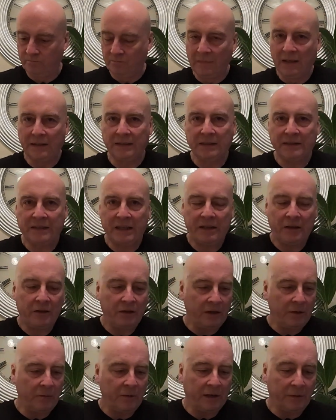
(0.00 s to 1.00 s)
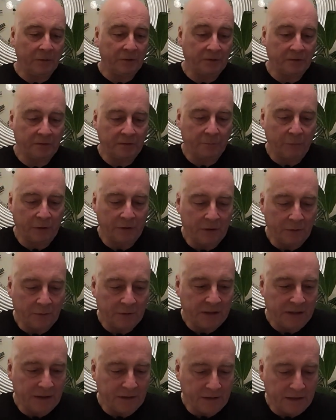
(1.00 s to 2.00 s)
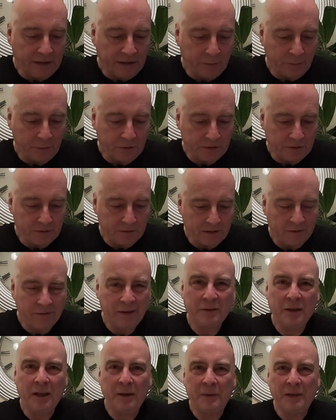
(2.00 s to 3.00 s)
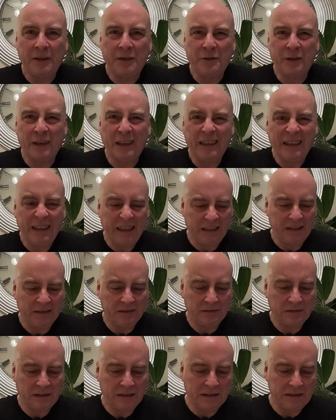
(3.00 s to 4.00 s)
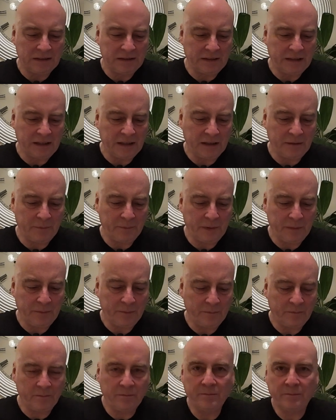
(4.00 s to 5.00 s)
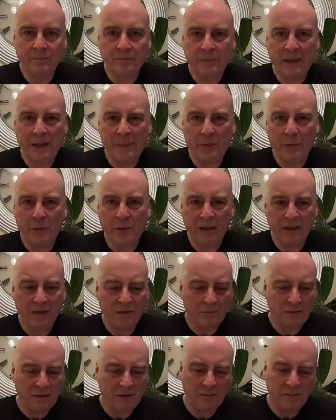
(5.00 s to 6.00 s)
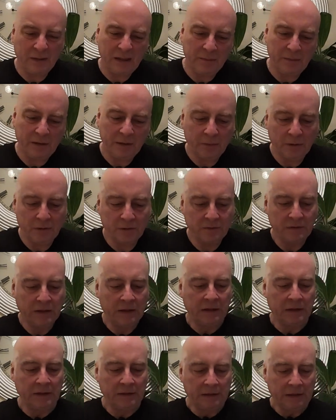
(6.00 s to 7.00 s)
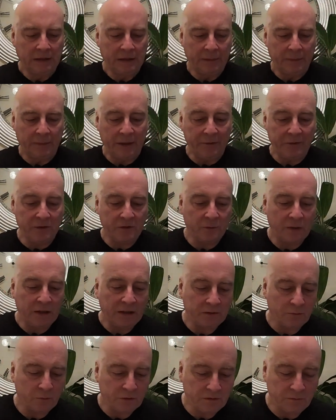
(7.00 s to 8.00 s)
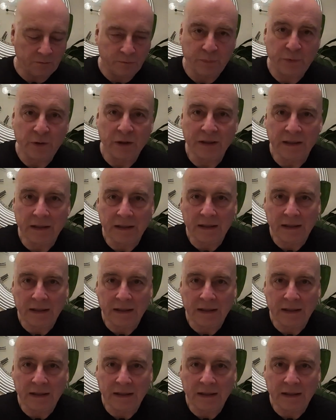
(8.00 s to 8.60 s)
I said earlier, when I was eating it, I found it a bit dry and a bit peppery as well, maybe, but appearance-wise wasn't brilliant